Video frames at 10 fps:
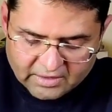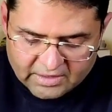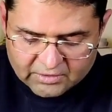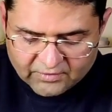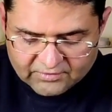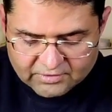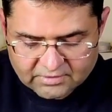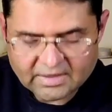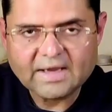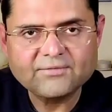Heat
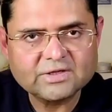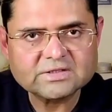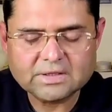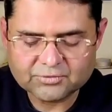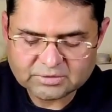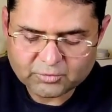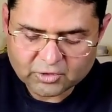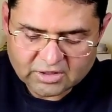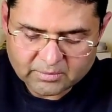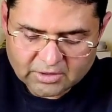waves, I have just now
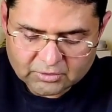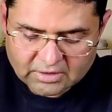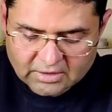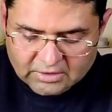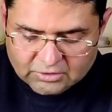spoken about.